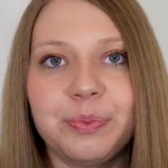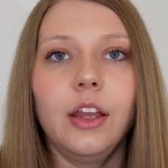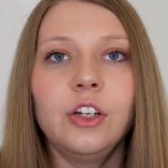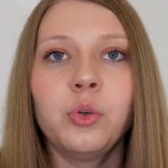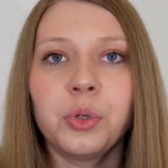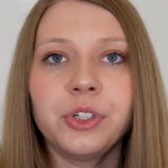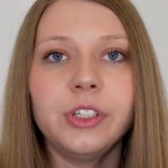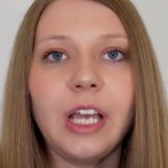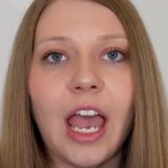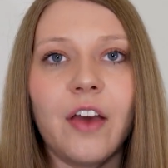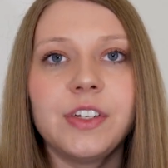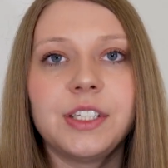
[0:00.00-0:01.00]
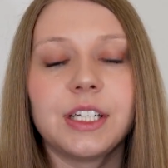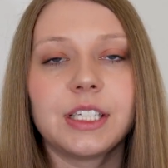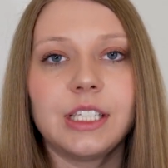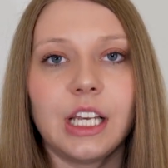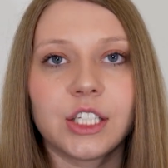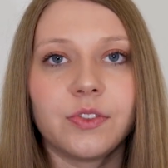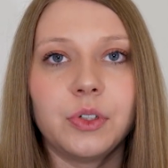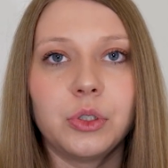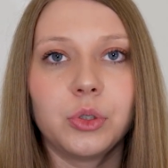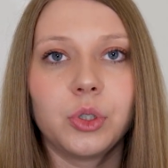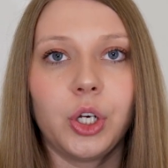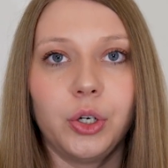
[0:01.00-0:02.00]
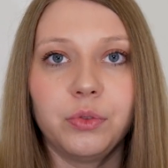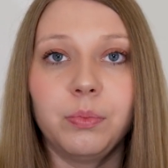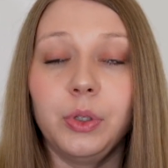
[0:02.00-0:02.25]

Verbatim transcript: In order to have a successful code